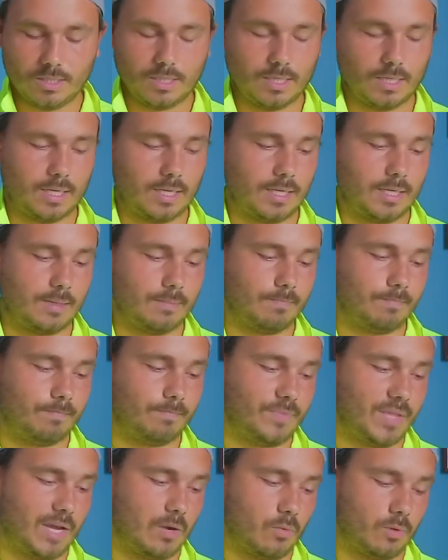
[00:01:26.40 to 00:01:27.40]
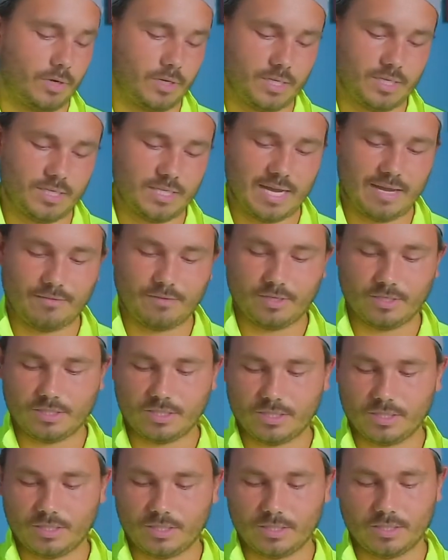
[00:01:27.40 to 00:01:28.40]
Now we're going to dive
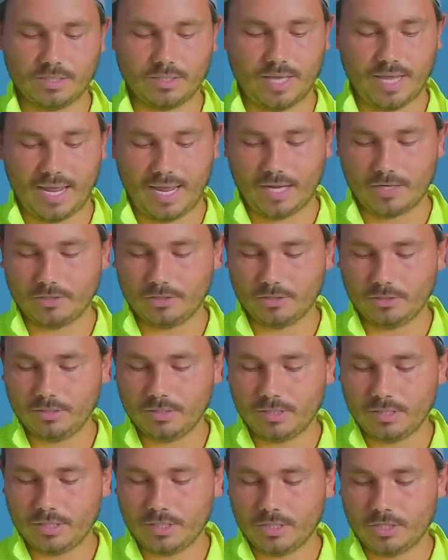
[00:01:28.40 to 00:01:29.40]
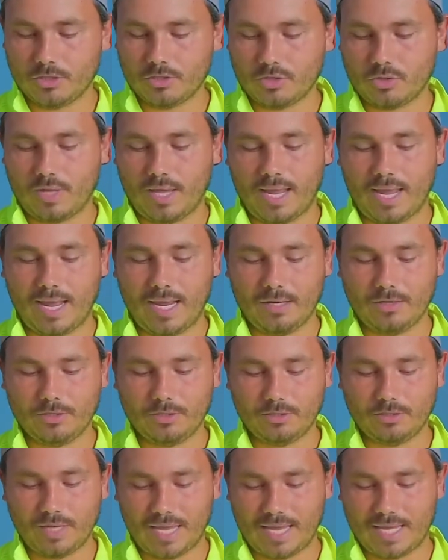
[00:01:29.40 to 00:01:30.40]
into the handle. So the
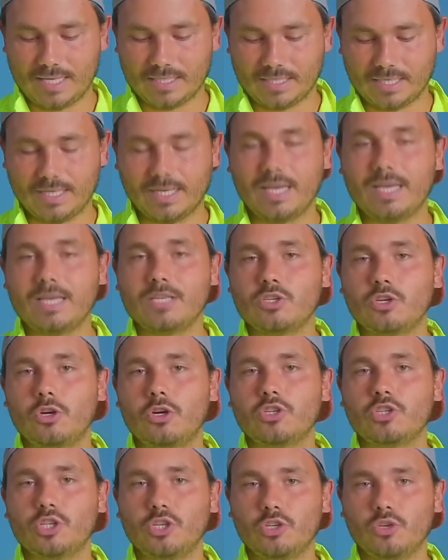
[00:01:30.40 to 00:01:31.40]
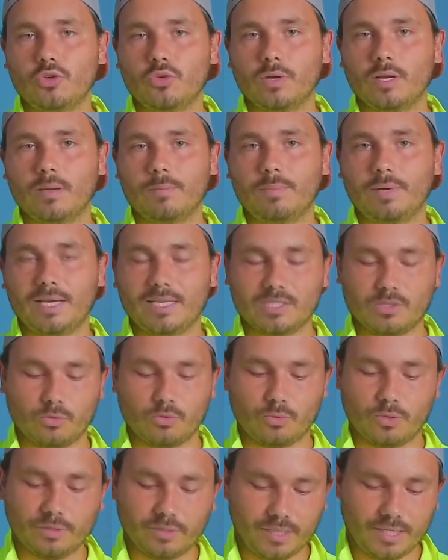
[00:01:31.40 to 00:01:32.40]
handle has a nice cushion grip, has a
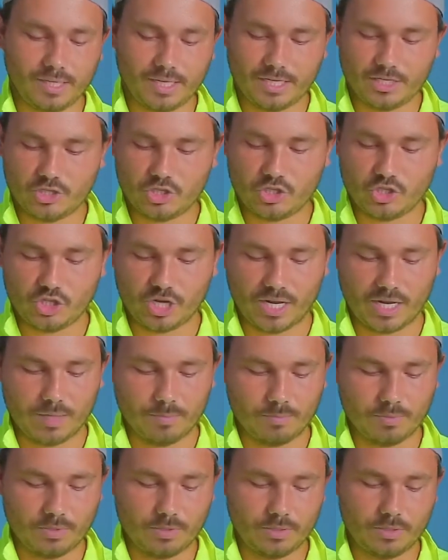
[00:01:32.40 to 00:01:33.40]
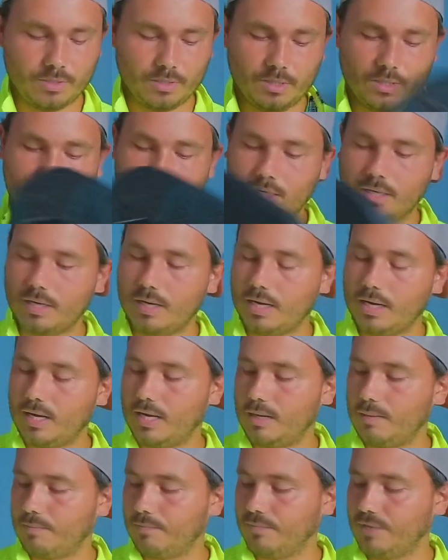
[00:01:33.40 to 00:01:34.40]
really nice shape.
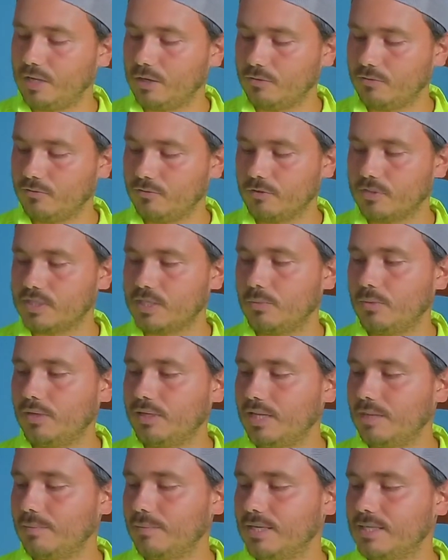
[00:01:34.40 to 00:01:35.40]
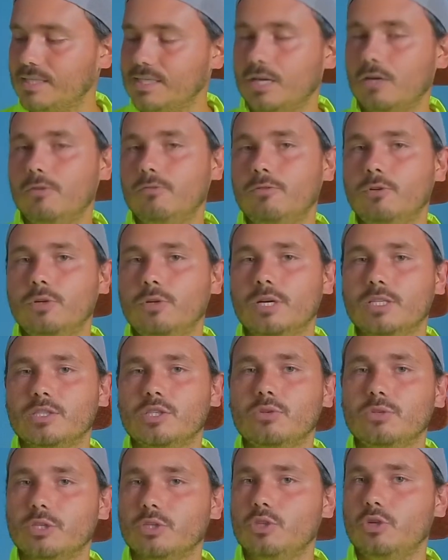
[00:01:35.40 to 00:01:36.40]
Now for someone like myself who does
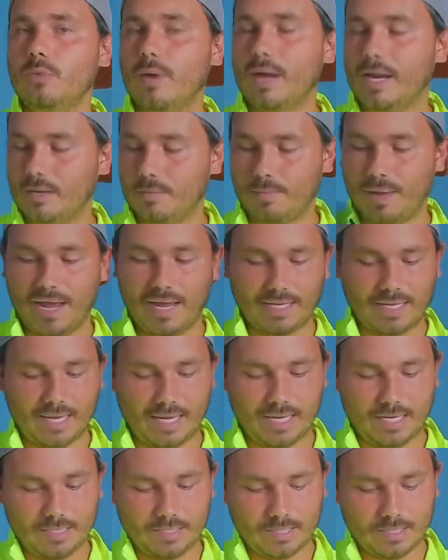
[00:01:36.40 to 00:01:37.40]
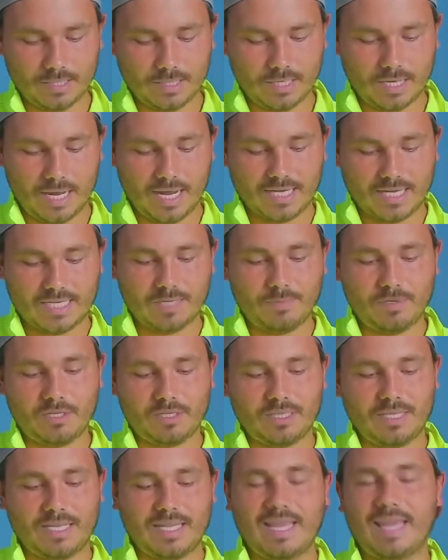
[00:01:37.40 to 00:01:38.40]
use a two-handed backhand, I
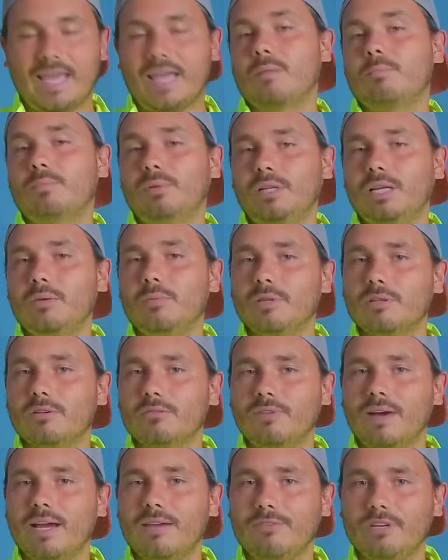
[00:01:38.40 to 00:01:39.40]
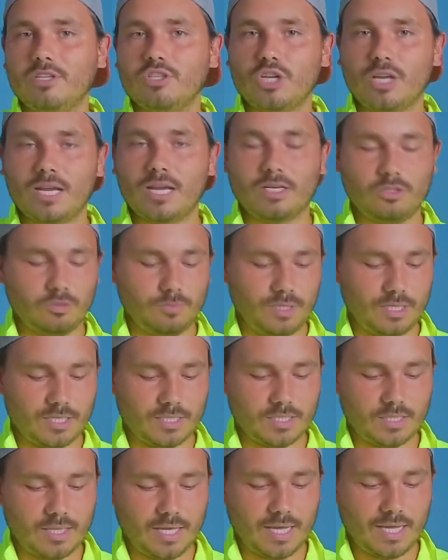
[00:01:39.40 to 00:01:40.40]
typically can't play with a 5-inch handle
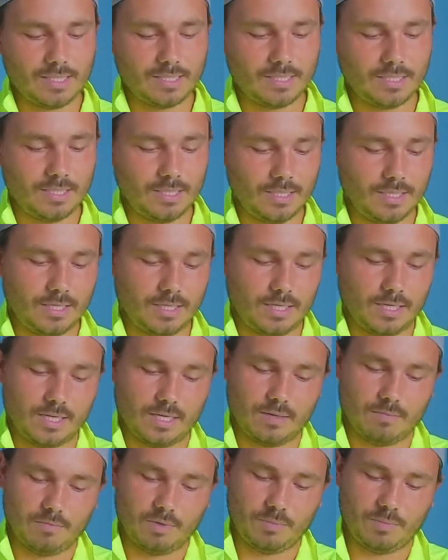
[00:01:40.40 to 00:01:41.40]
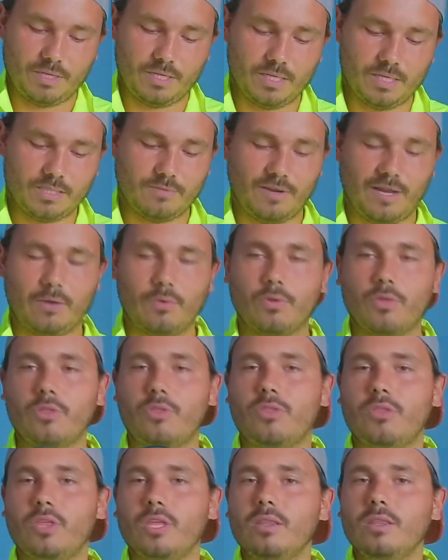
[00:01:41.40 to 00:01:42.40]
because of that. But because of how
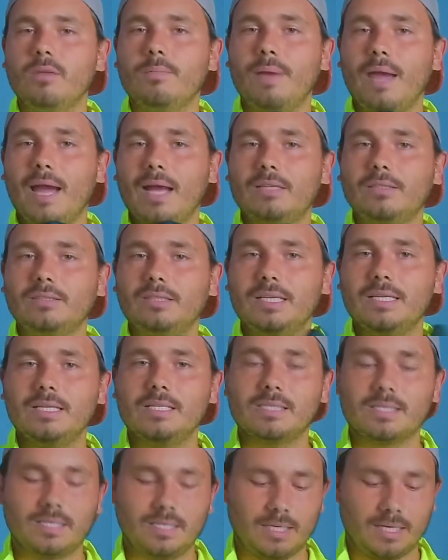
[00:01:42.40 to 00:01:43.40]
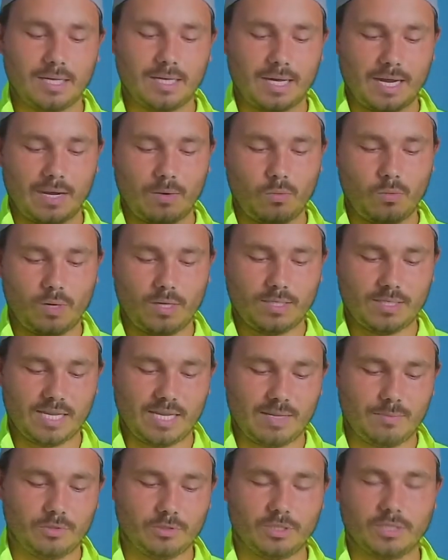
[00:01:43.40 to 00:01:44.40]
thin the paddle is, I was
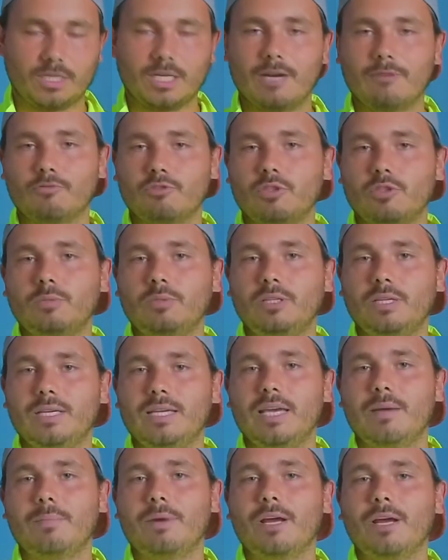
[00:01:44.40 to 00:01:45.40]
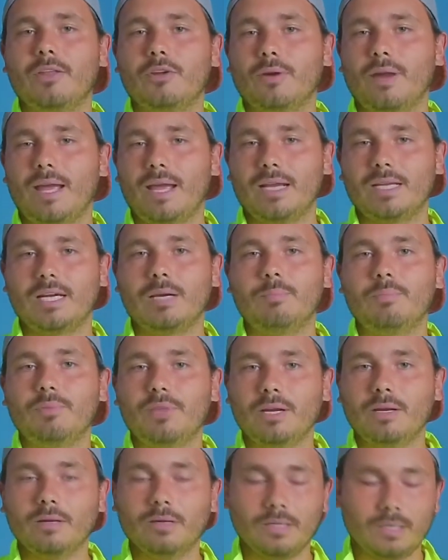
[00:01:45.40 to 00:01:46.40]
able to comfortably get my other hand up
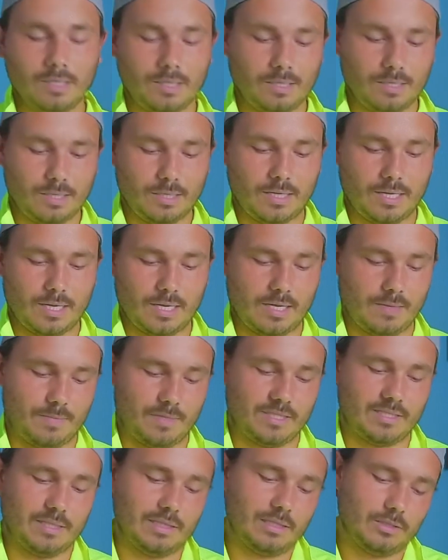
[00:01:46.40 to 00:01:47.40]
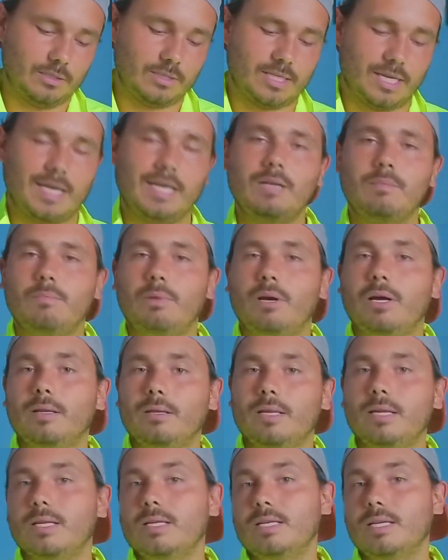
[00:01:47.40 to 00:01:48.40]
there. It's a little tight,
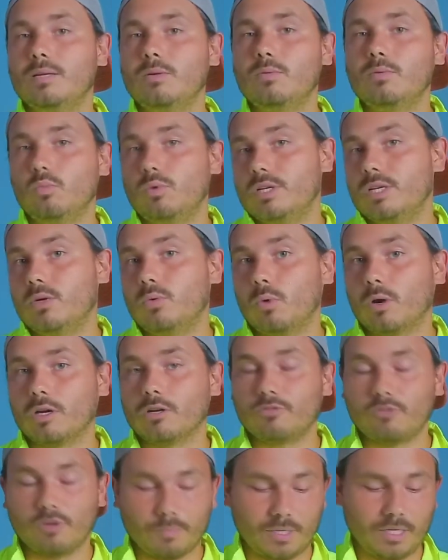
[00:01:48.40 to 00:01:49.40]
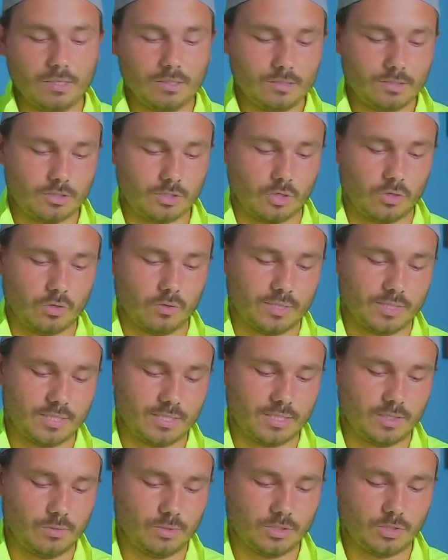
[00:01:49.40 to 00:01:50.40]
but it did work for me, so it
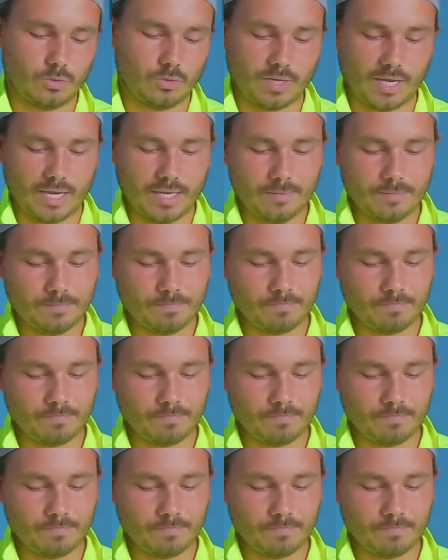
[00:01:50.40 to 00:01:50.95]
still was okay.